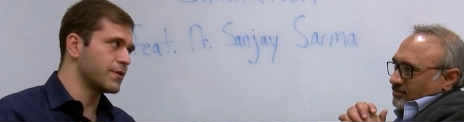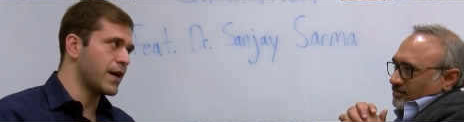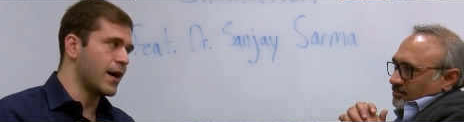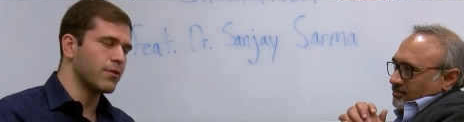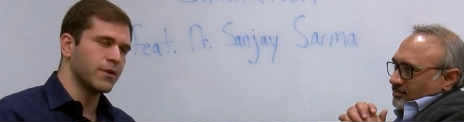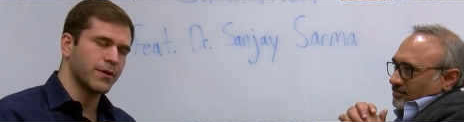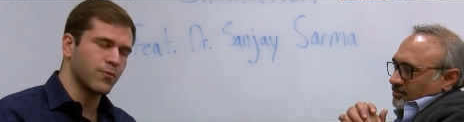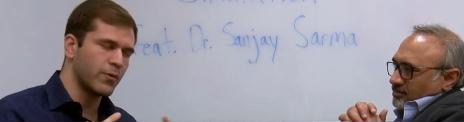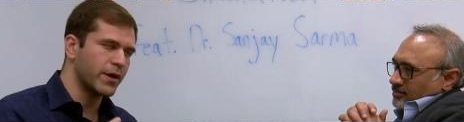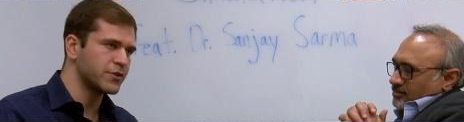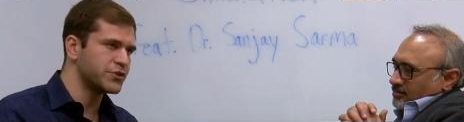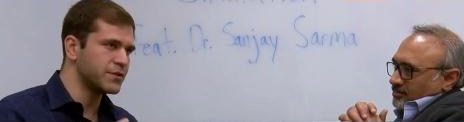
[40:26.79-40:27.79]
Speaker 1: now? Like,
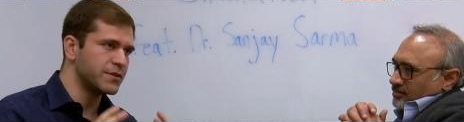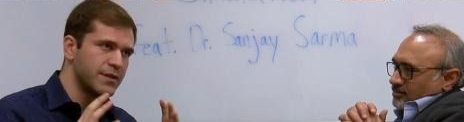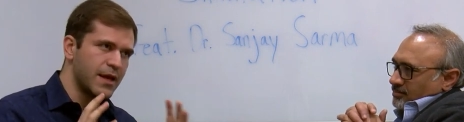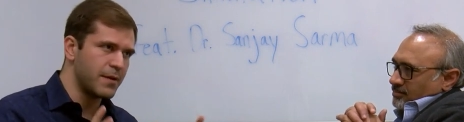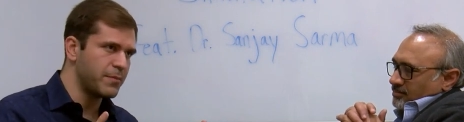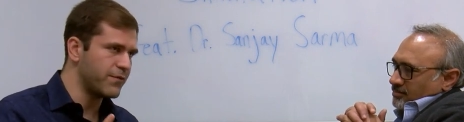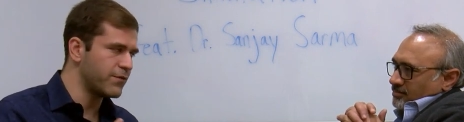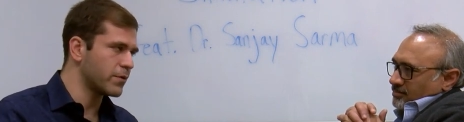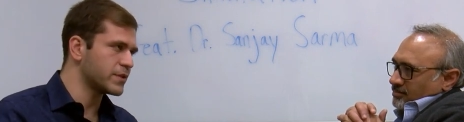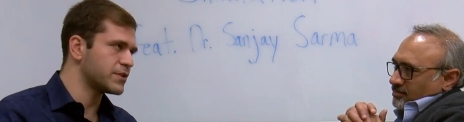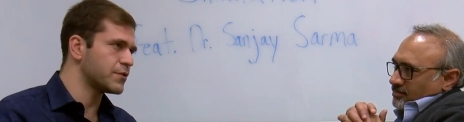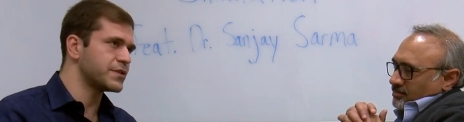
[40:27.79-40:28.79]
where should they be
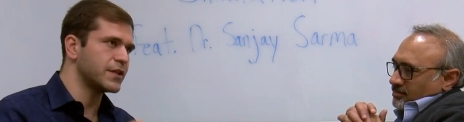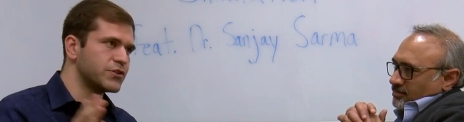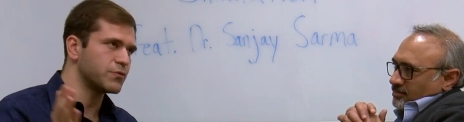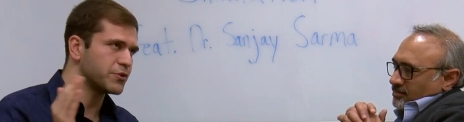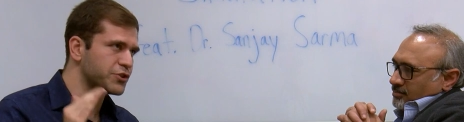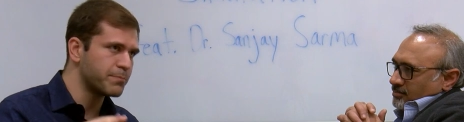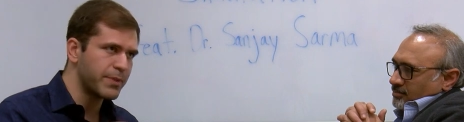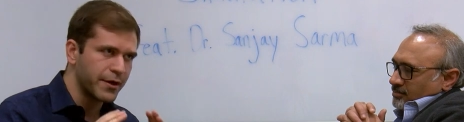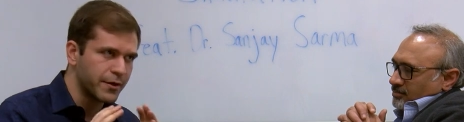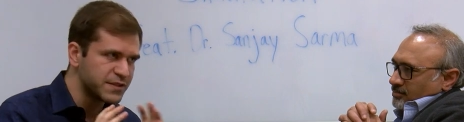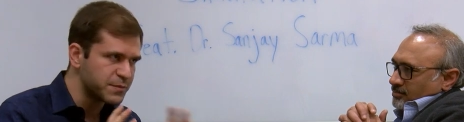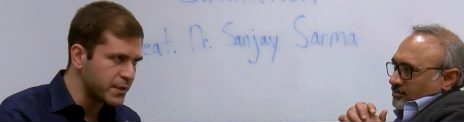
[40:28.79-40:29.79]
focused their attention? Where should
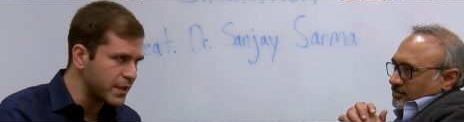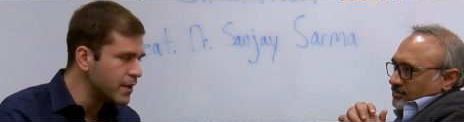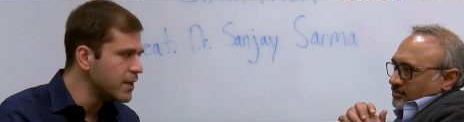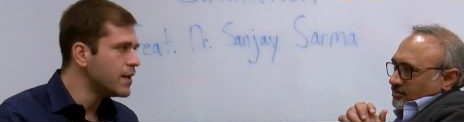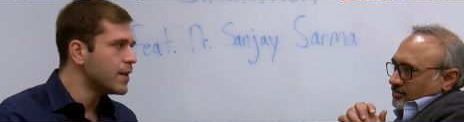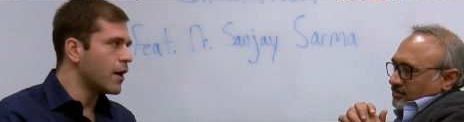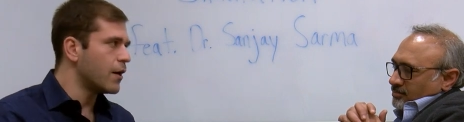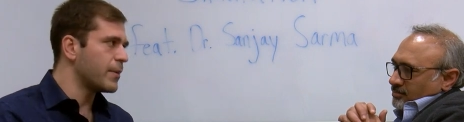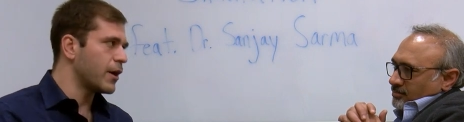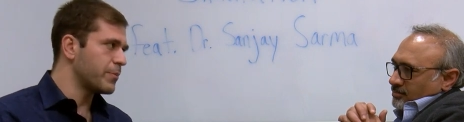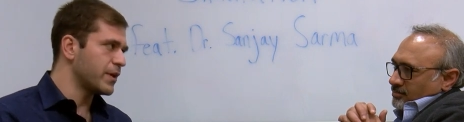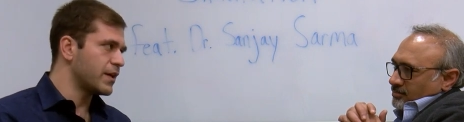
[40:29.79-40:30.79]
parents be
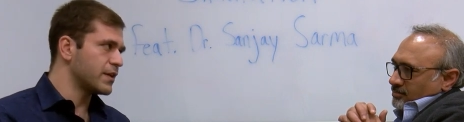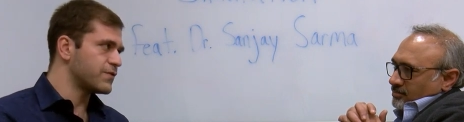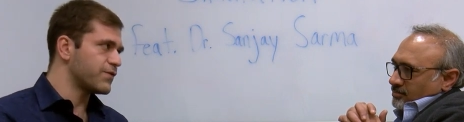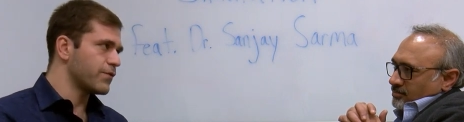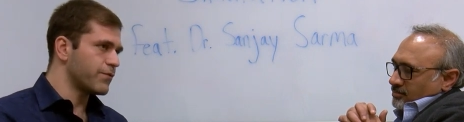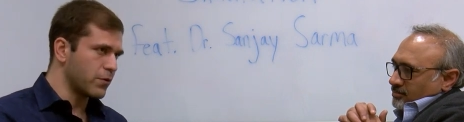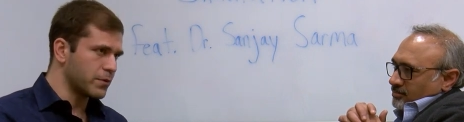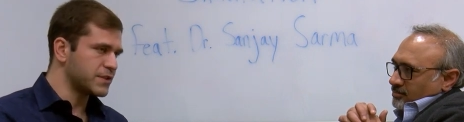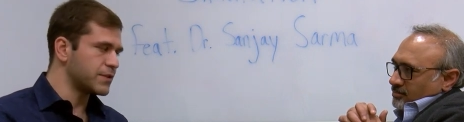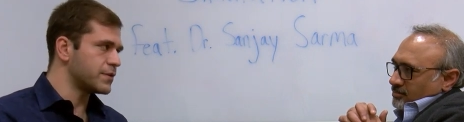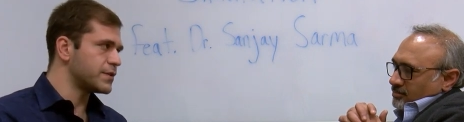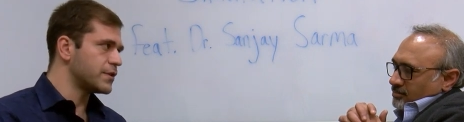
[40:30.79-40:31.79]
helping kids focus
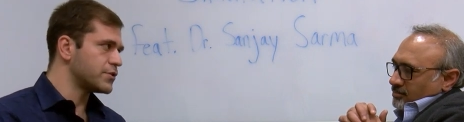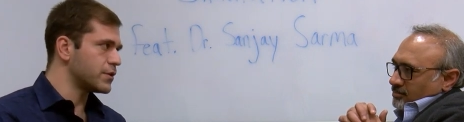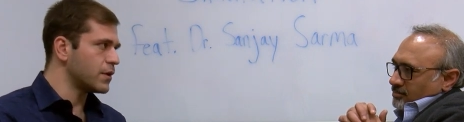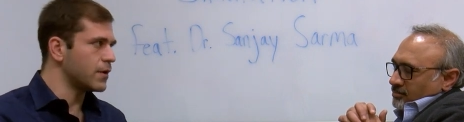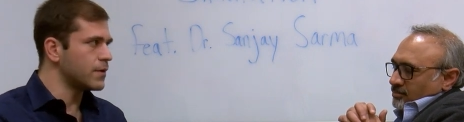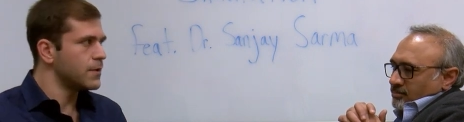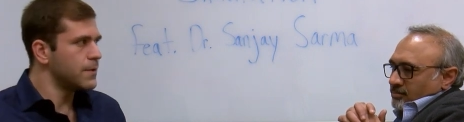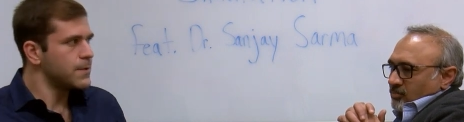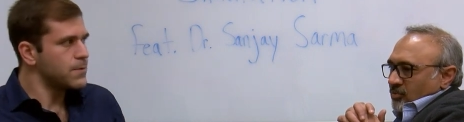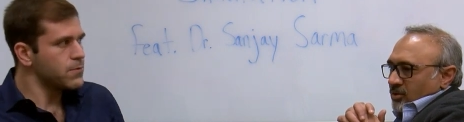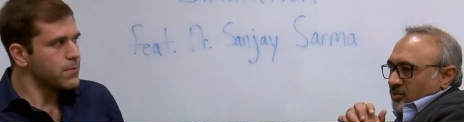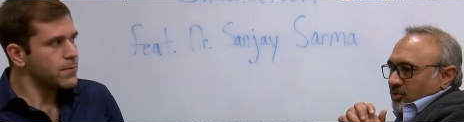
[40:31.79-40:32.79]
their attention on?
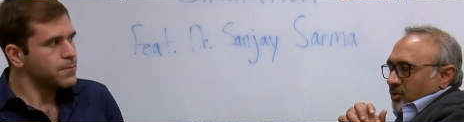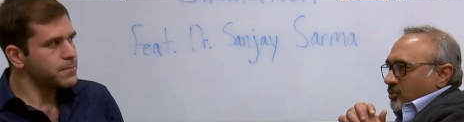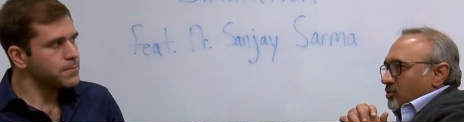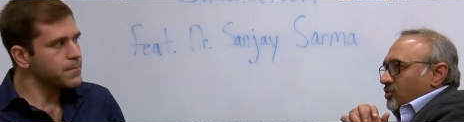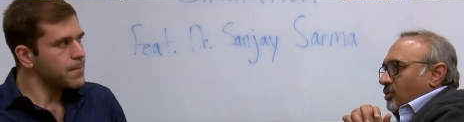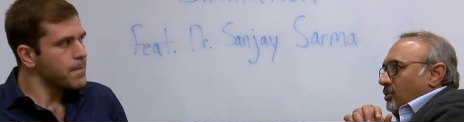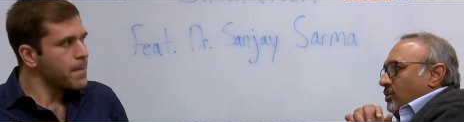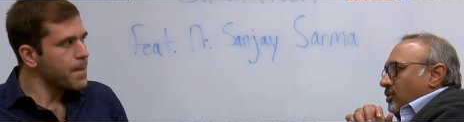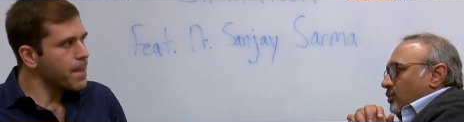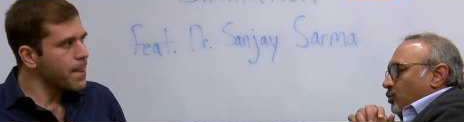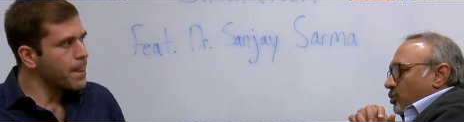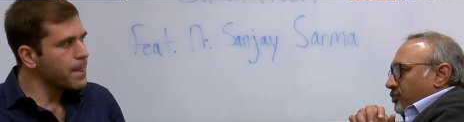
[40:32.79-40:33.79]
Speaker 2: You know the old song,
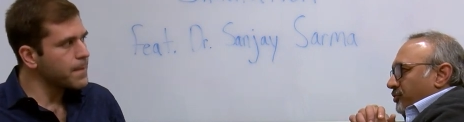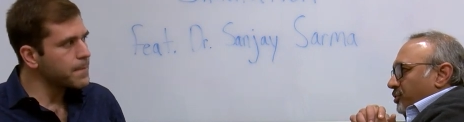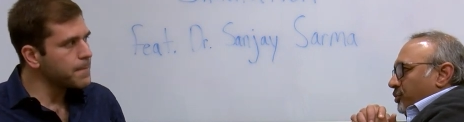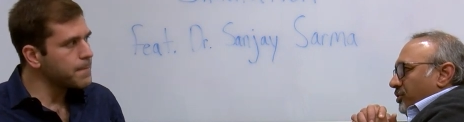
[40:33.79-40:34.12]
whatever you